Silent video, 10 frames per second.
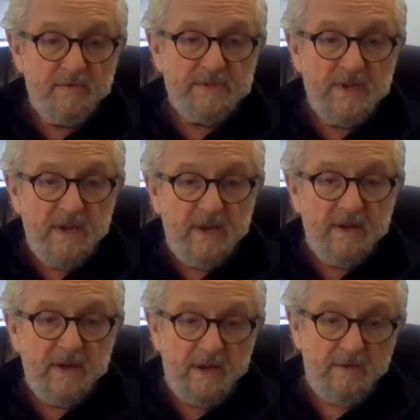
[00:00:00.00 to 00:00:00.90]
those
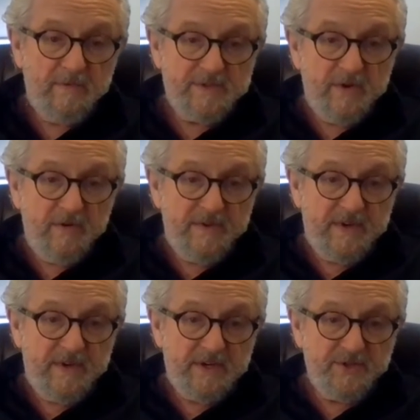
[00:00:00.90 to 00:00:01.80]
unresolved
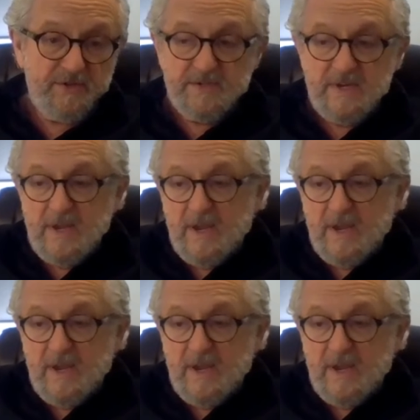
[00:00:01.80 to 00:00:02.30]
issues.